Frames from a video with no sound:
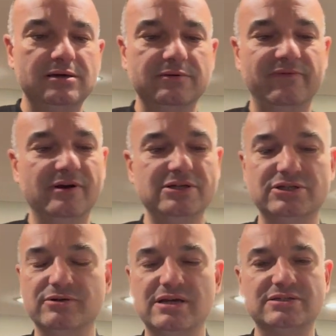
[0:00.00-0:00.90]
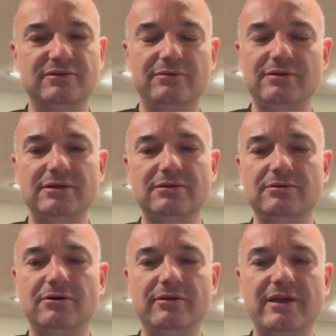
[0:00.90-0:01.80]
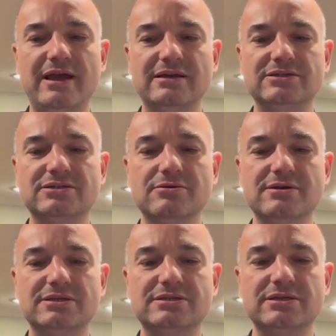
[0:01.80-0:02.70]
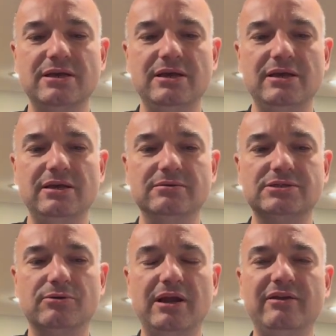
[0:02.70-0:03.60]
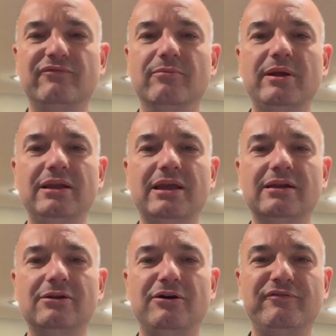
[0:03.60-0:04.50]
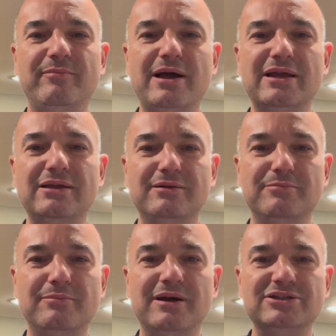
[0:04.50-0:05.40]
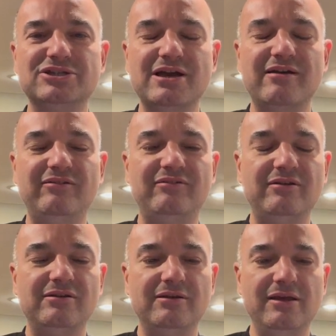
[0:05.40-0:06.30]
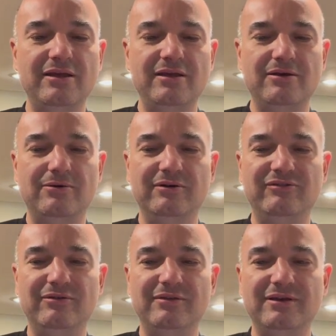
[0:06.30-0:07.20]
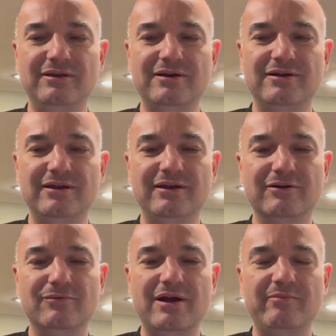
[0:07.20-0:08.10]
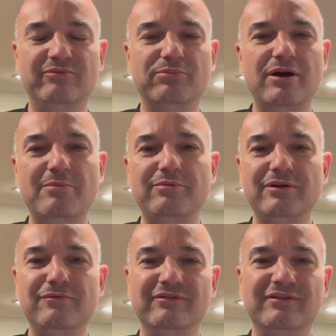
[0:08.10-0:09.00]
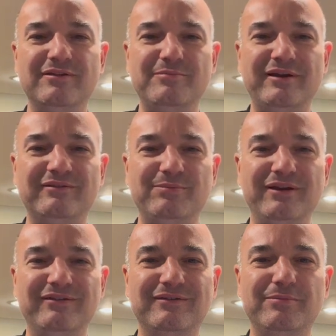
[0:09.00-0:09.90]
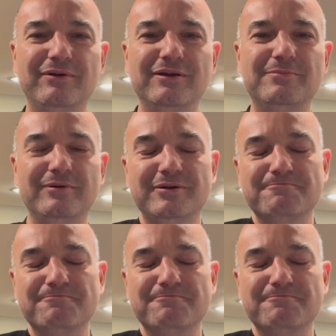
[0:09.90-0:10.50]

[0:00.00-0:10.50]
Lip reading: very stressful and all that. So it was great for me to get it off my chest and onto the interwebs. Probably wasn't the best place to put it, but